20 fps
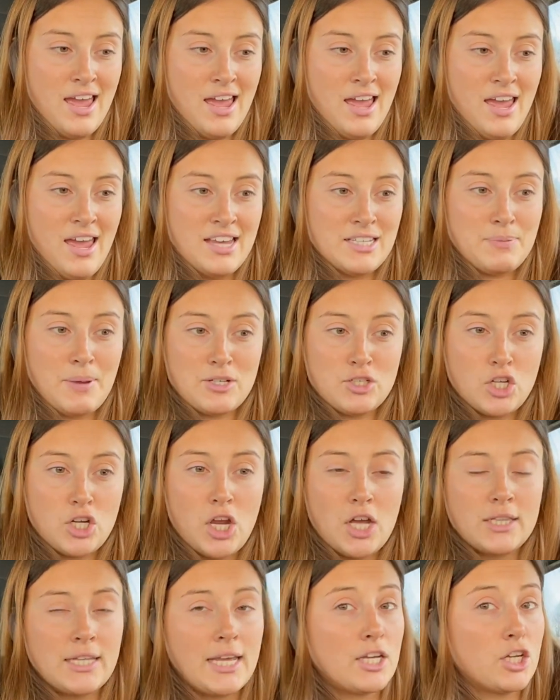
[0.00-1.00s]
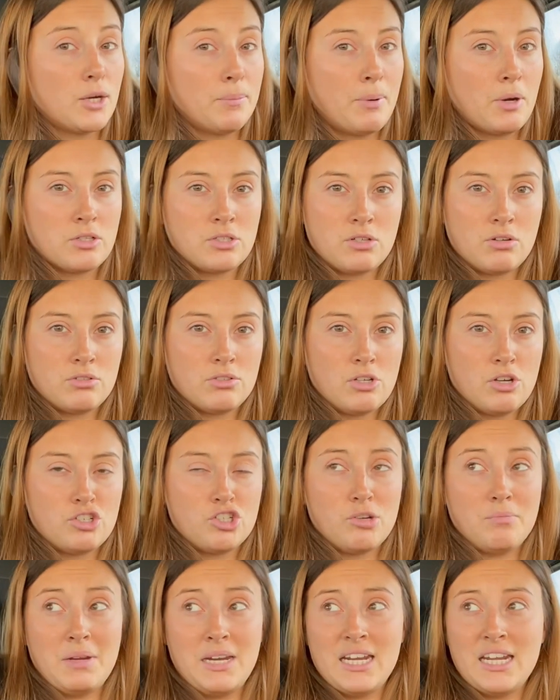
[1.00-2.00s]
especially on like your personal
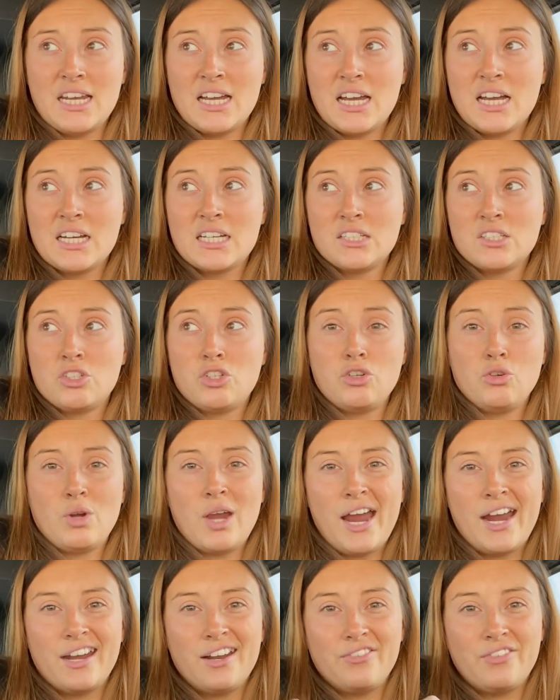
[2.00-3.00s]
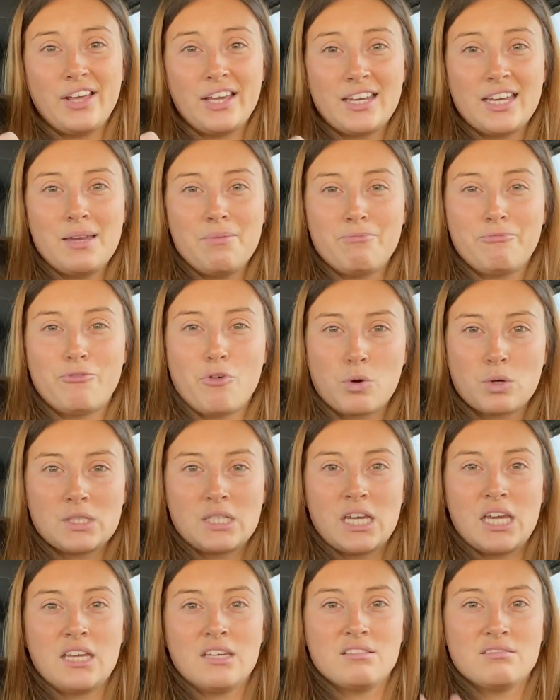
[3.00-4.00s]
social media, to kind of like keep
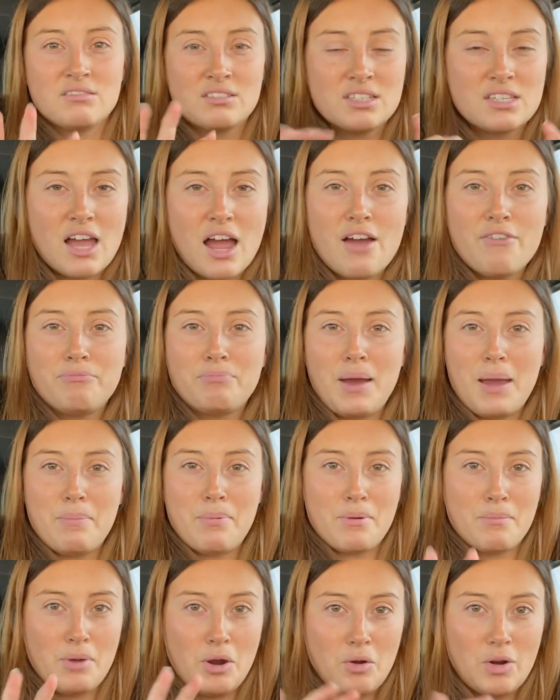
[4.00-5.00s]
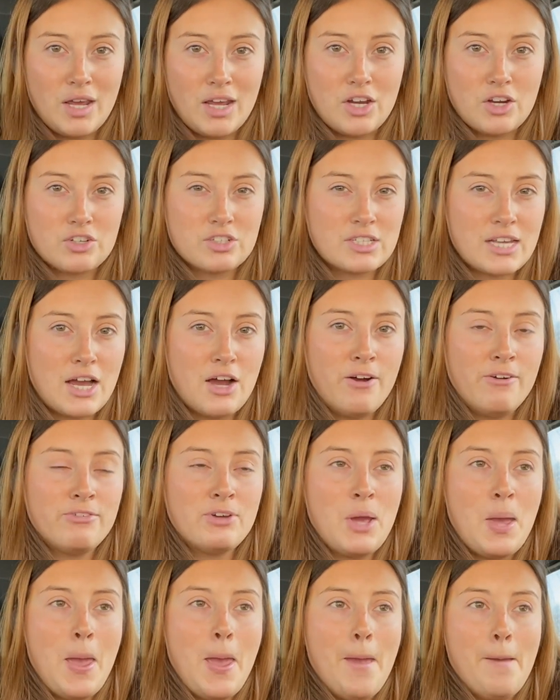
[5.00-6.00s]
forcing stuff by promoting
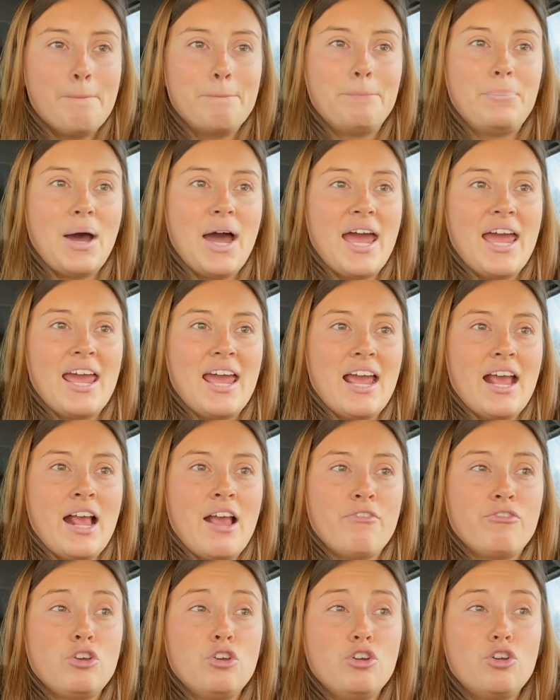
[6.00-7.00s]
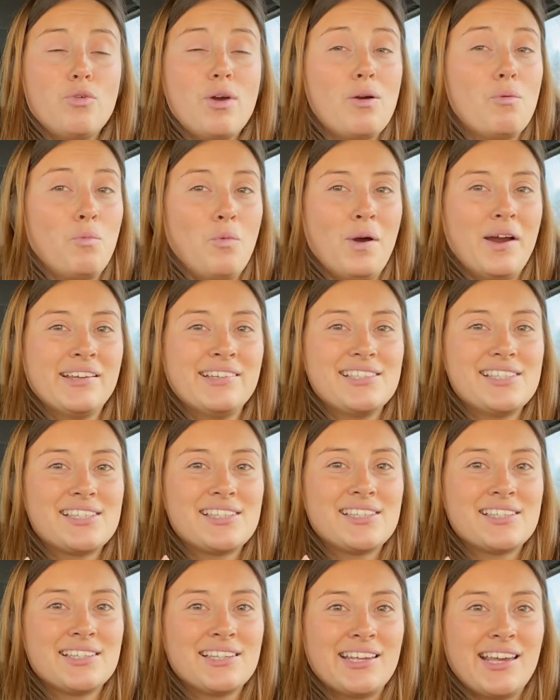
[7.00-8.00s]
yourself. But if you do it
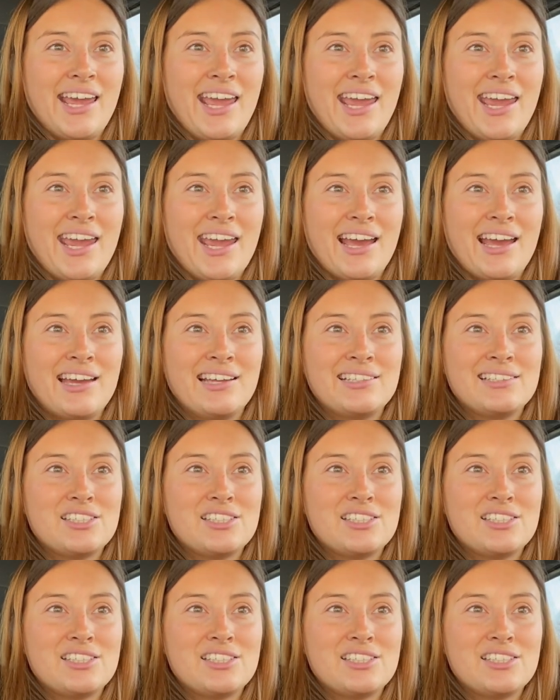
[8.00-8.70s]
once and